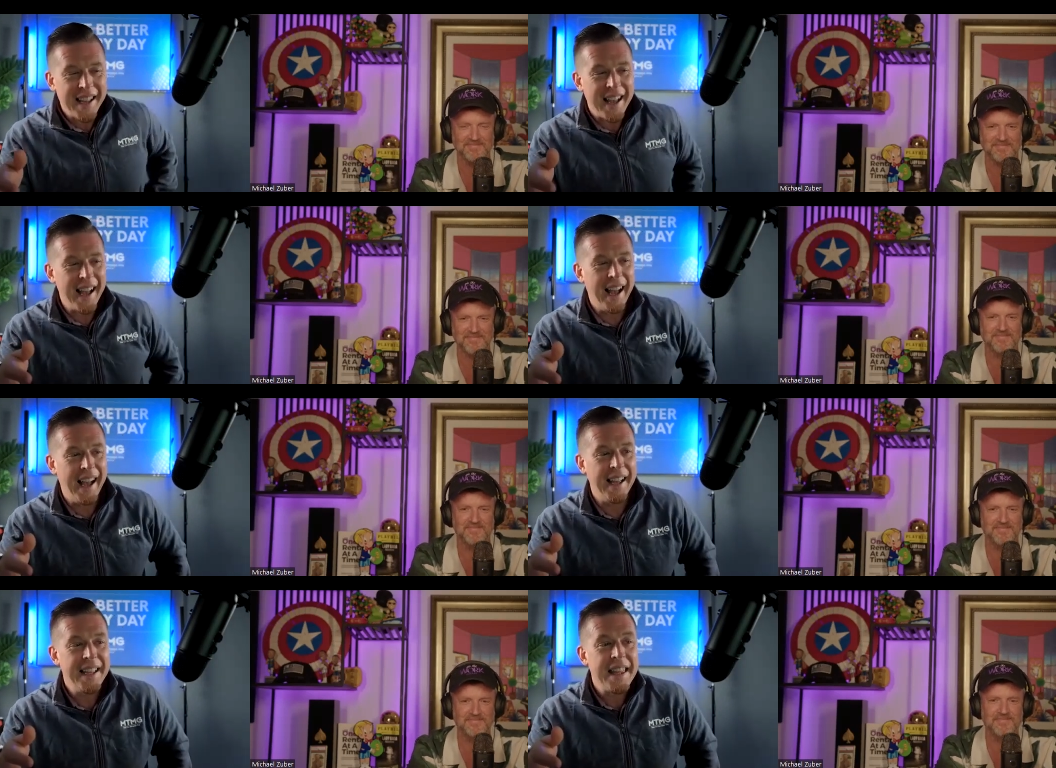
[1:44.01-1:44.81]

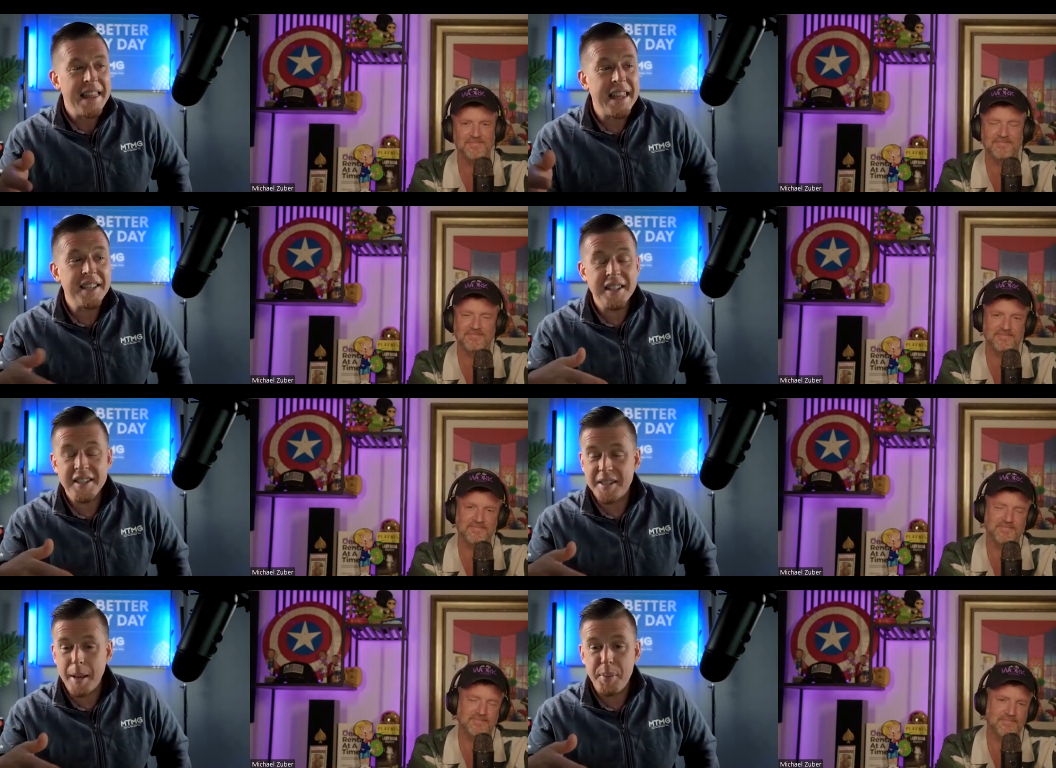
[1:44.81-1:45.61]
Speaker 1: Uh, this
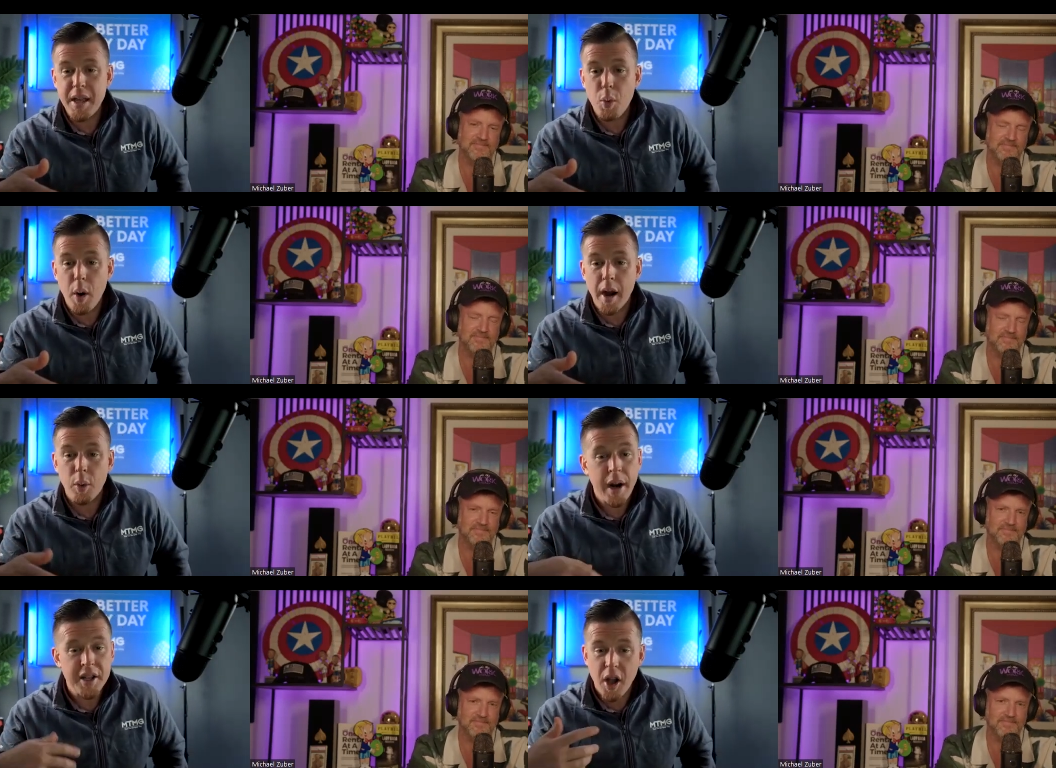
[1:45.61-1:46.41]
is something where
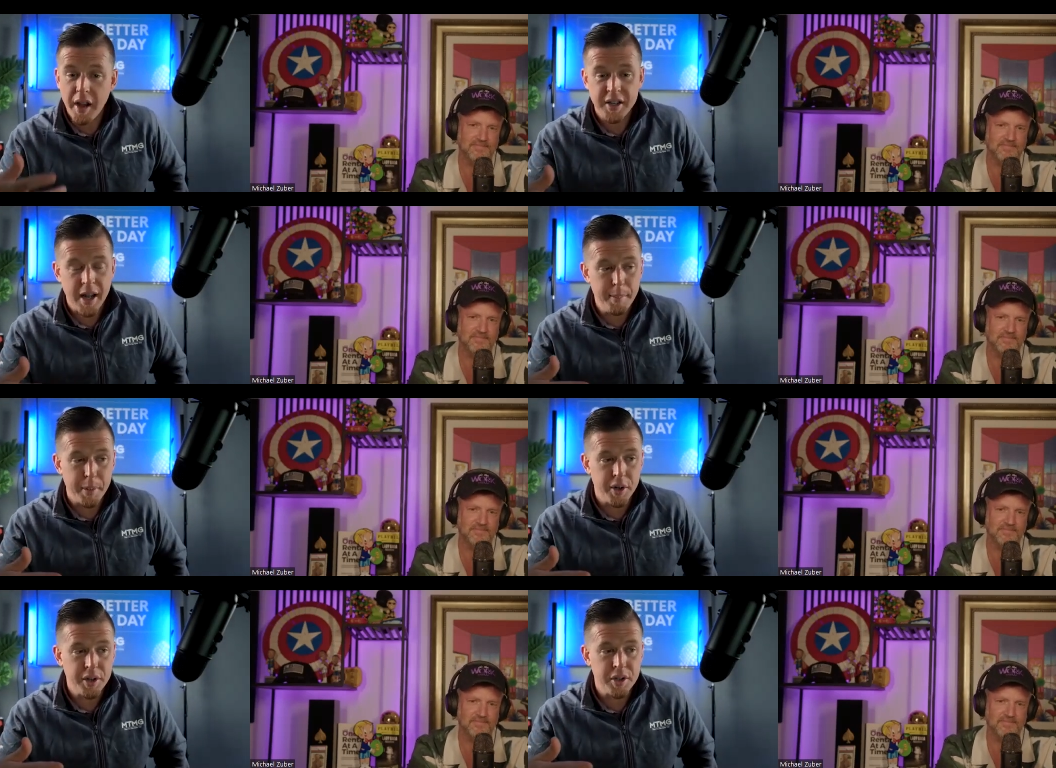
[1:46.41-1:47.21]
when I talk
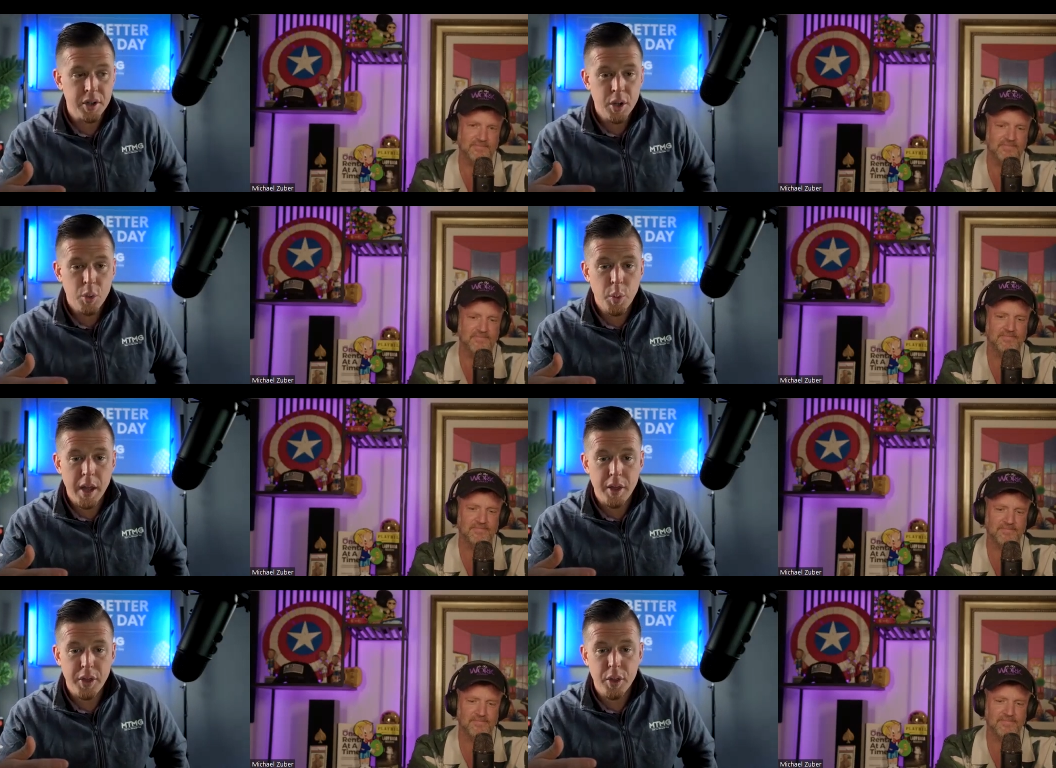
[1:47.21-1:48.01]
numbers
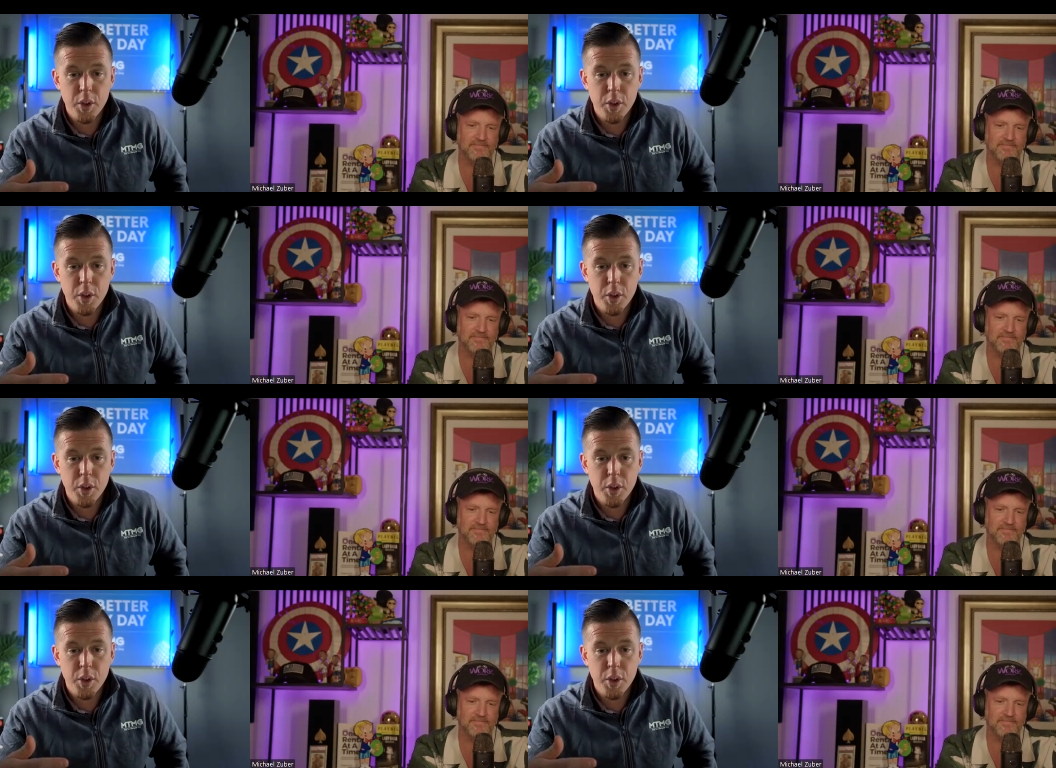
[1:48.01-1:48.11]
with